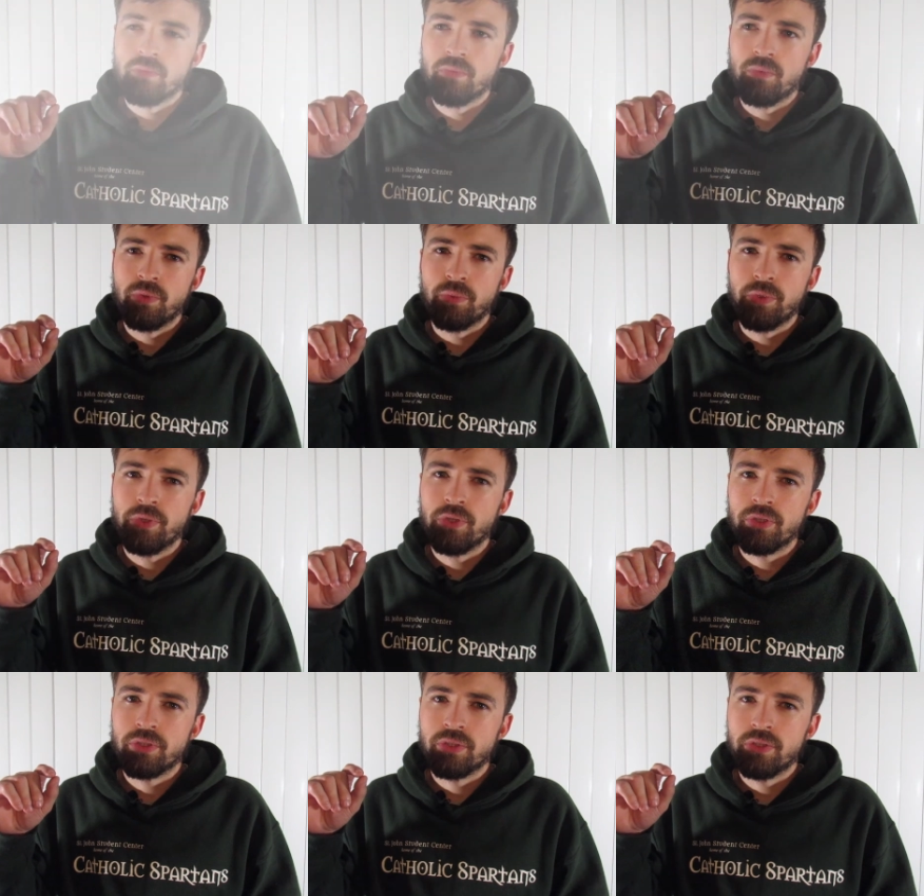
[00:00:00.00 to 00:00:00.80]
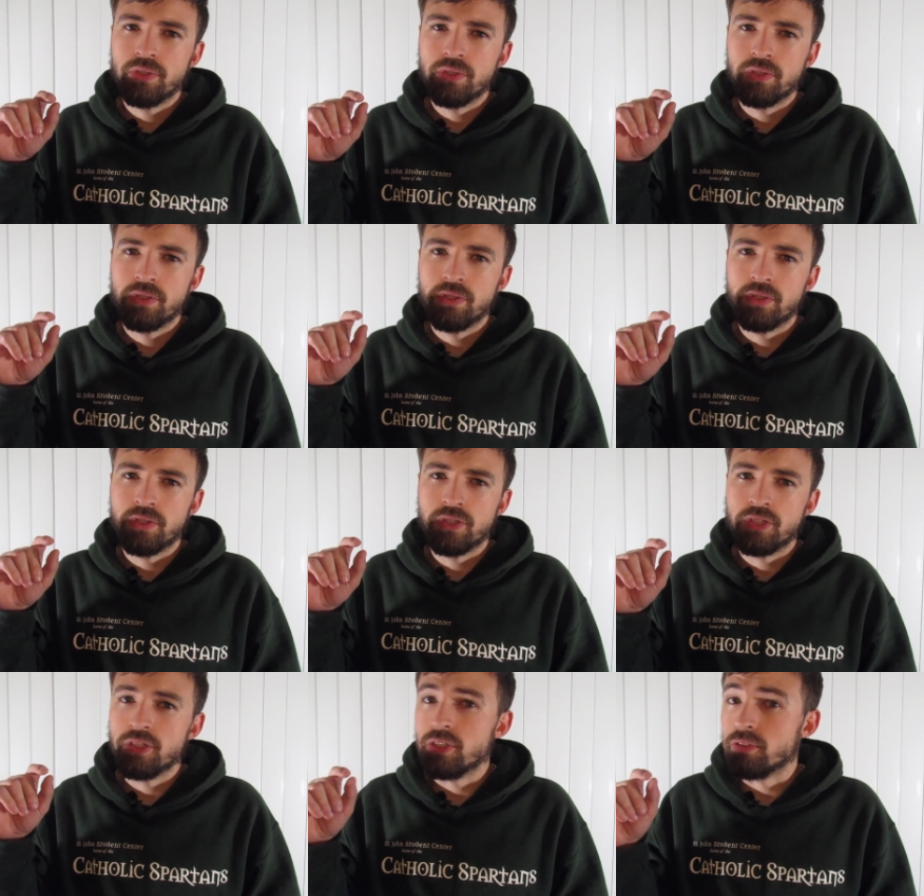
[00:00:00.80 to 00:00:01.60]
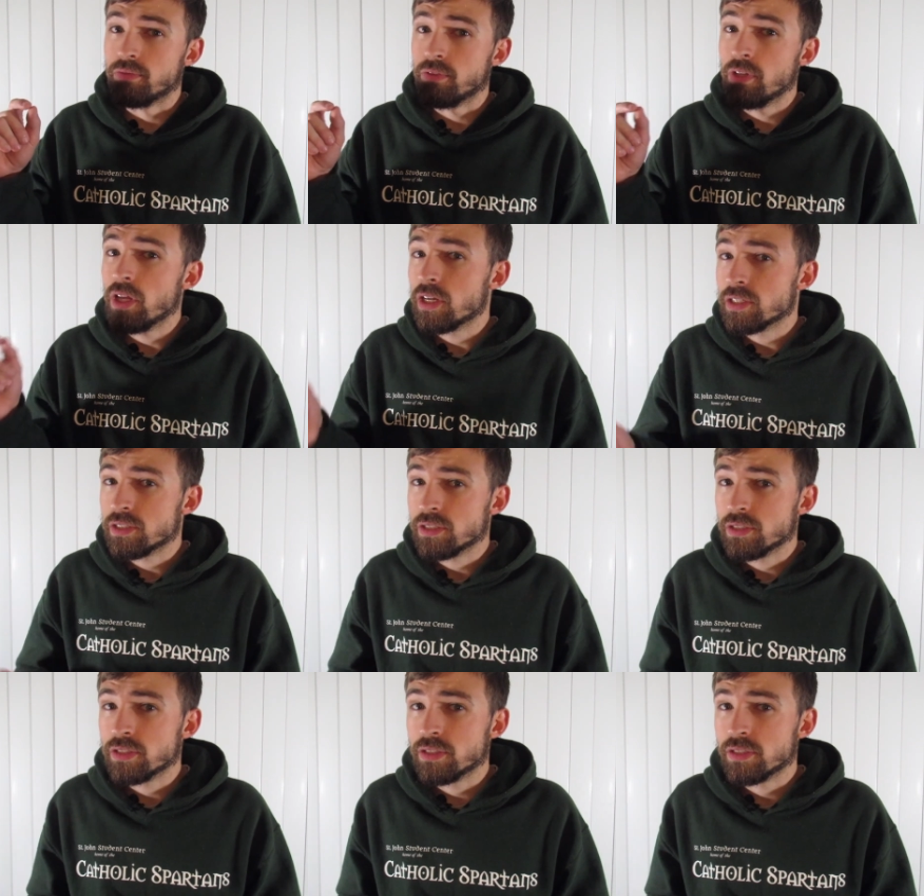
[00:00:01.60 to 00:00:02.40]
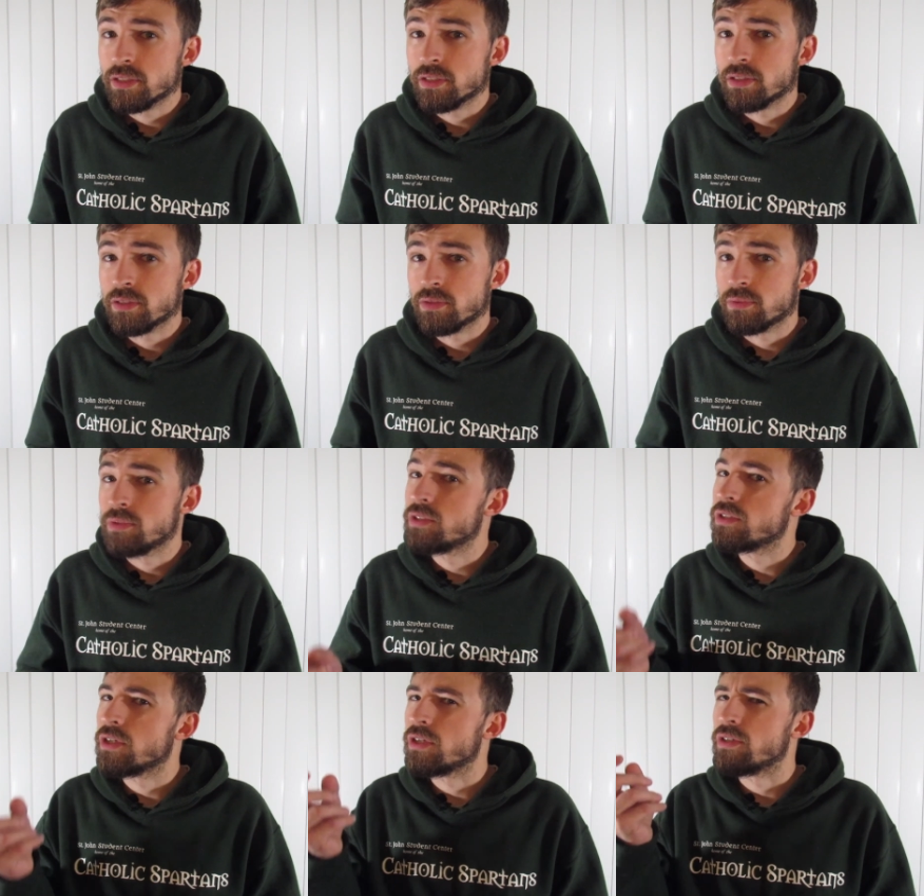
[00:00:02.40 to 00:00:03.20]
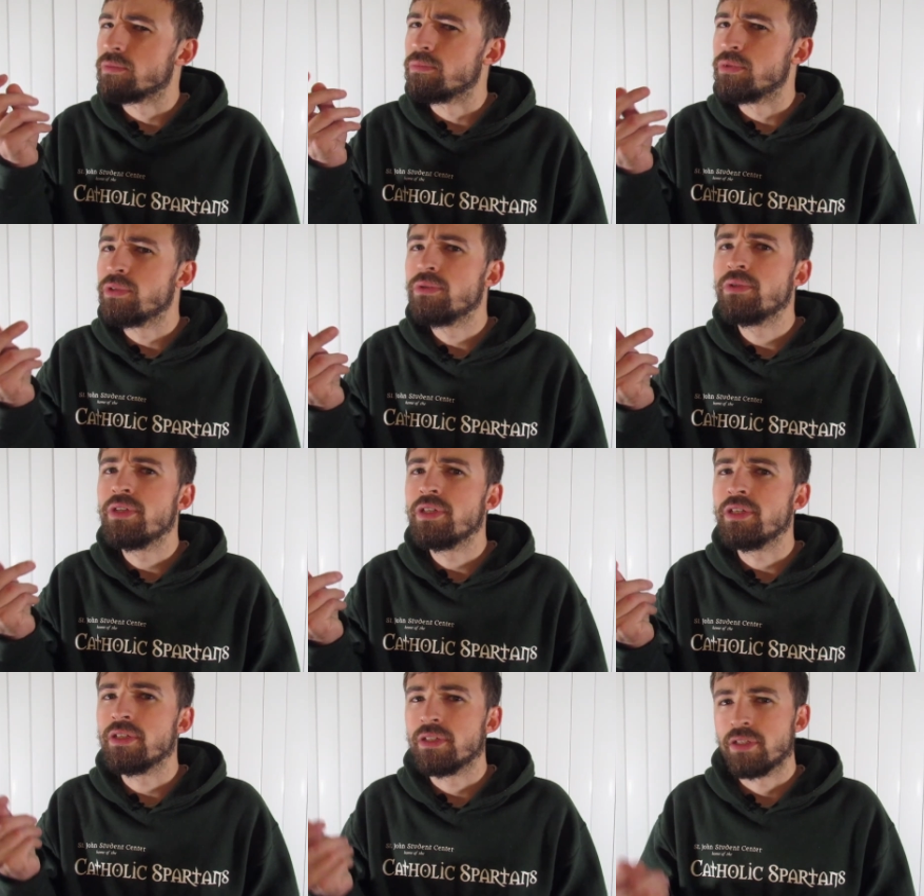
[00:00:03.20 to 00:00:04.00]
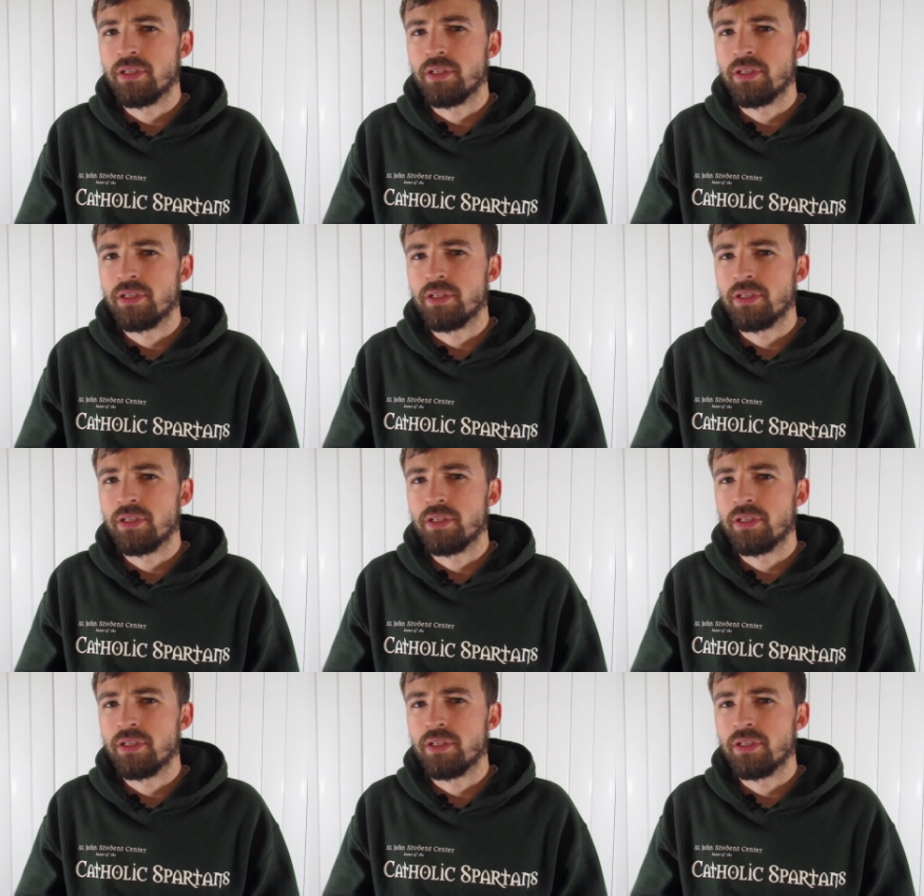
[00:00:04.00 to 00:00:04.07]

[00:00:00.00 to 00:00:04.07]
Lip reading: When we look to the sin of lust, is there beauty